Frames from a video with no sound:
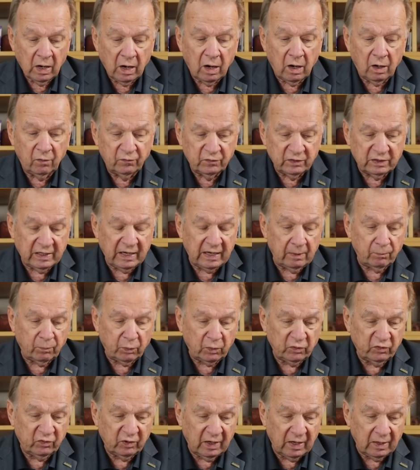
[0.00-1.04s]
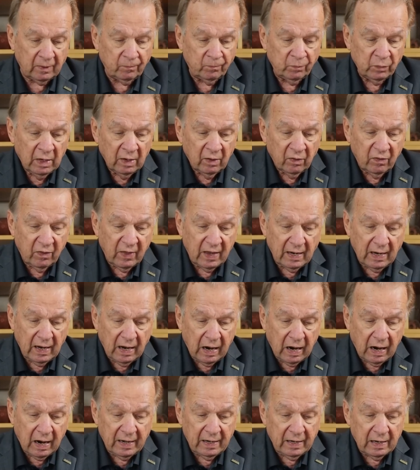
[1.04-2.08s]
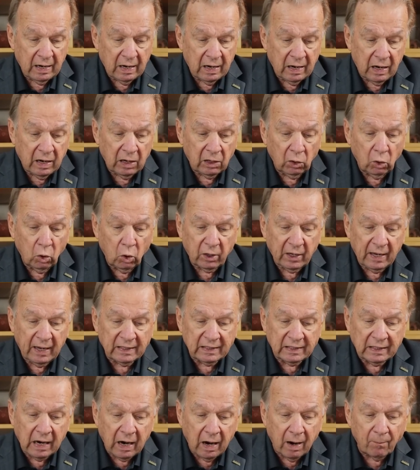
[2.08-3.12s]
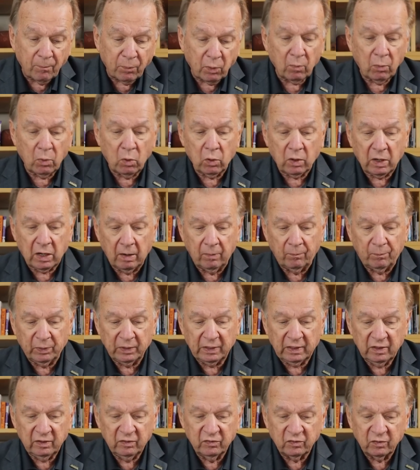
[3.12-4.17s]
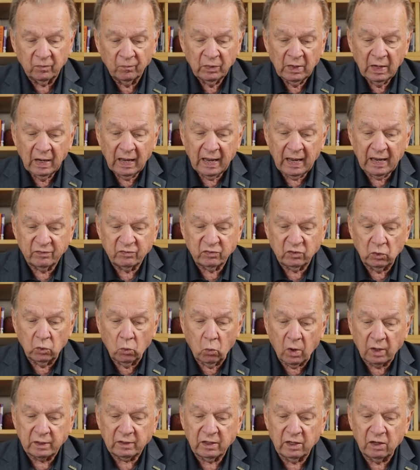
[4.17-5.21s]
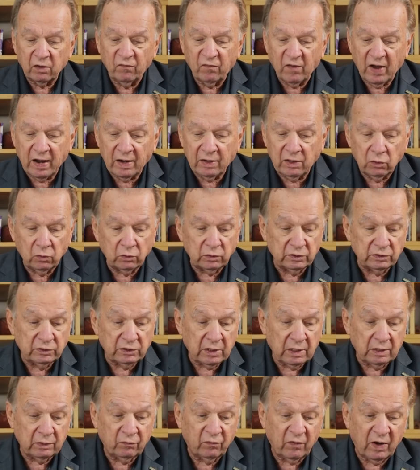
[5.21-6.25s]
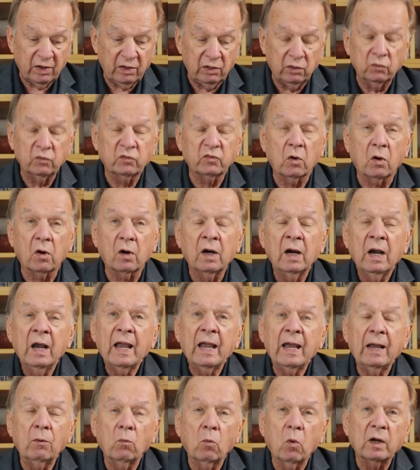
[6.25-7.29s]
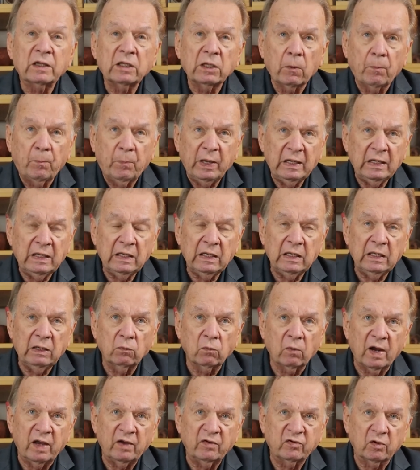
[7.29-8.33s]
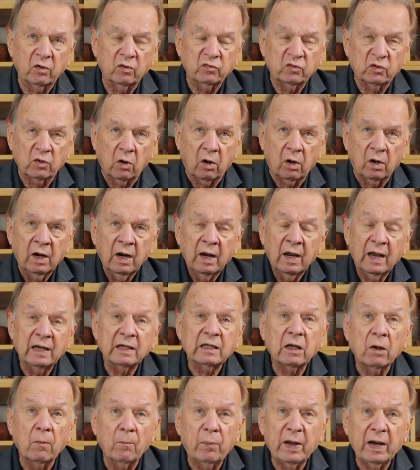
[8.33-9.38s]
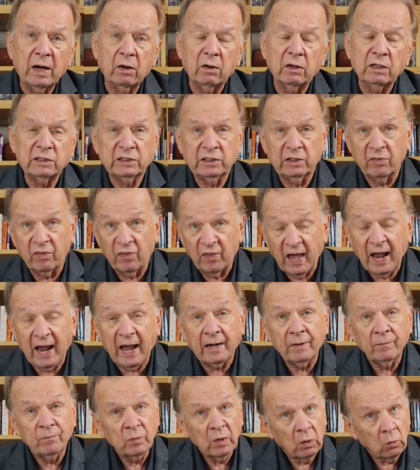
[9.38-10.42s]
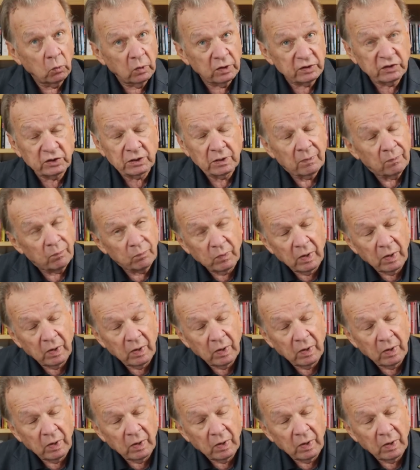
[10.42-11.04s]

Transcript: of 10%. Then I look at comparable companies as to what their values are and what their PE ratios are, and compare it to that, which